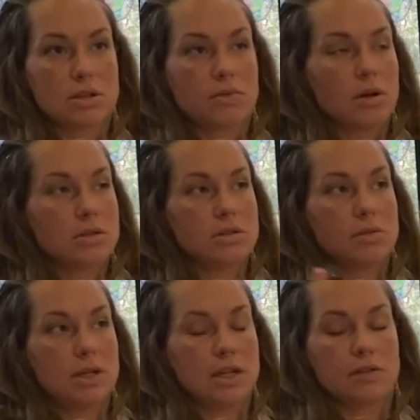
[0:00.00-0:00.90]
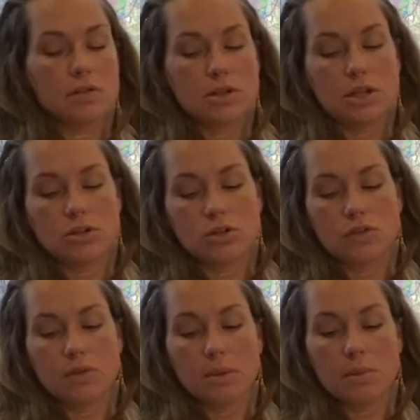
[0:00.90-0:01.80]
I've bought so many different tinctures
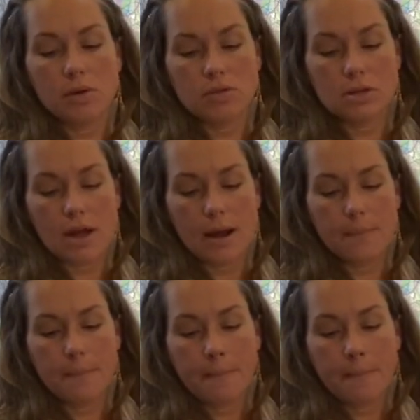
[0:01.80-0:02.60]
from them over time.